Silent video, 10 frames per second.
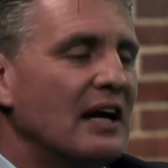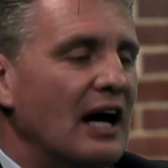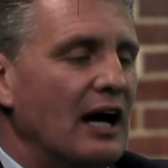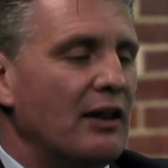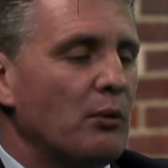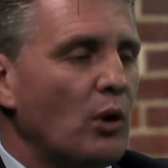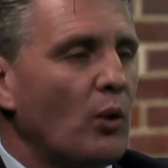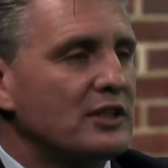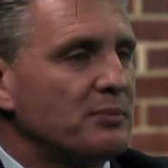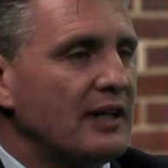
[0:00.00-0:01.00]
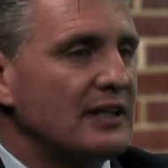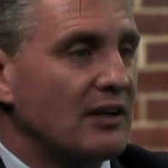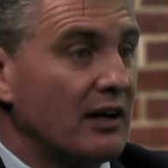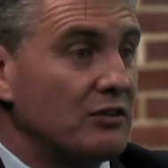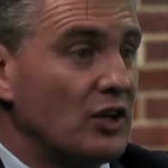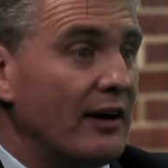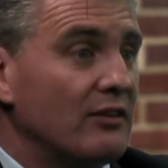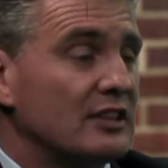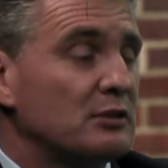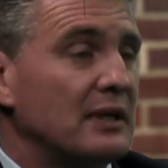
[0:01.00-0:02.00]
there will always be these kind of
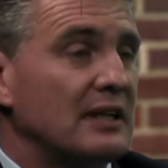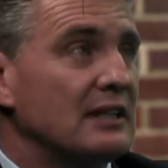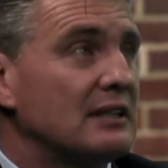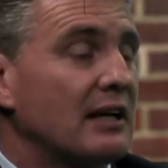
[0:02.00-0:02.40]
challenges. But the